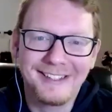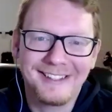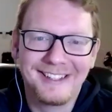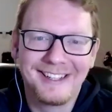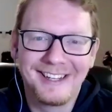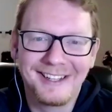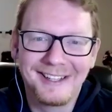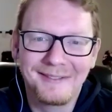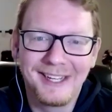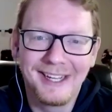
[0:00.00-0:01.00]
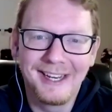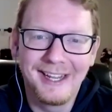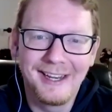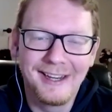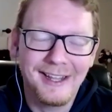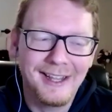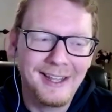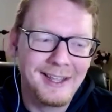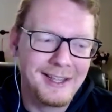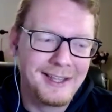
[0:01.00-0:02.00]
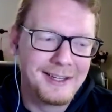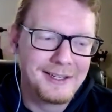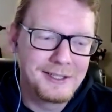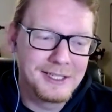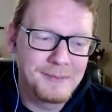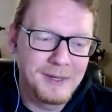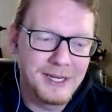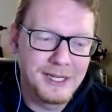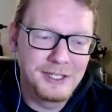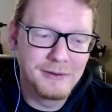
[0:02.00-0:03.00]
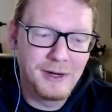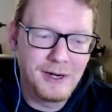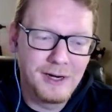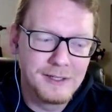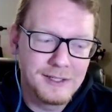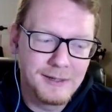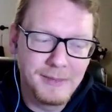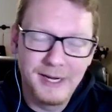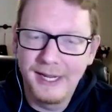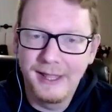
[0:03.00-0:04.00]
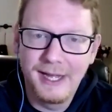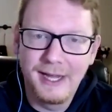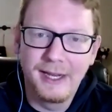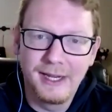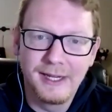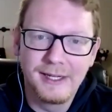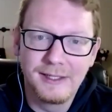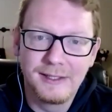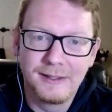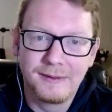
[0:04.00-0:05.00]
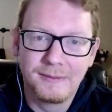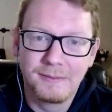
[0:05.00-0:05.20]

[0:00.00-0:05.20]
that. I love that. And just because you are somebody that is